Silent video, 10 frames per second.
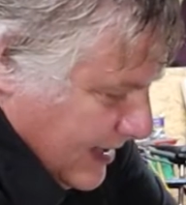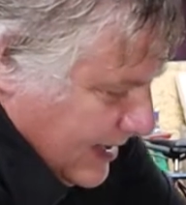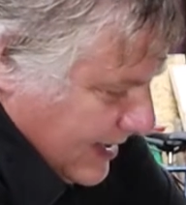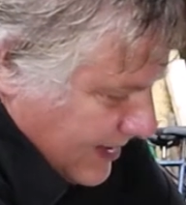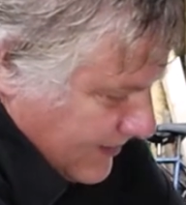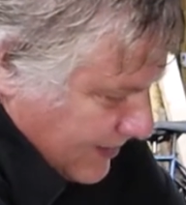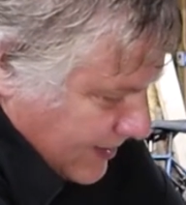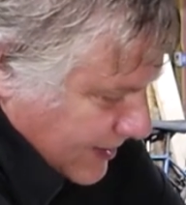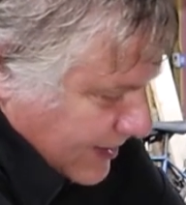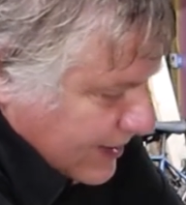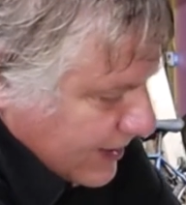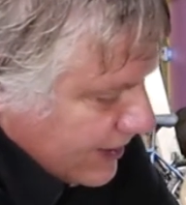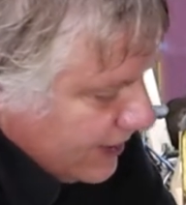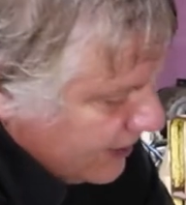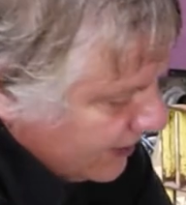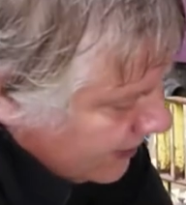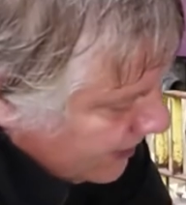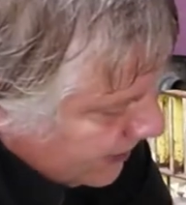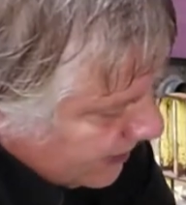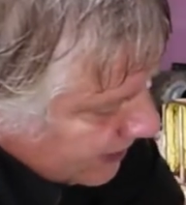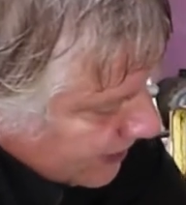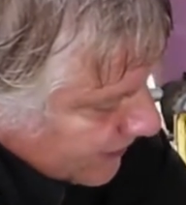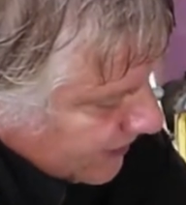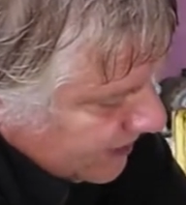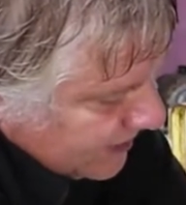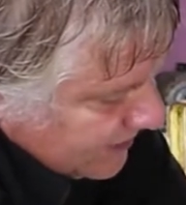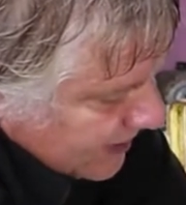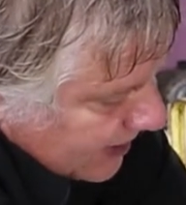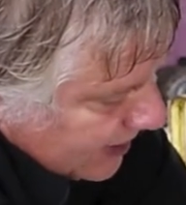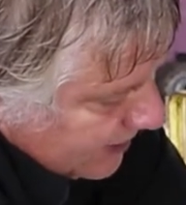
And we'll get this one here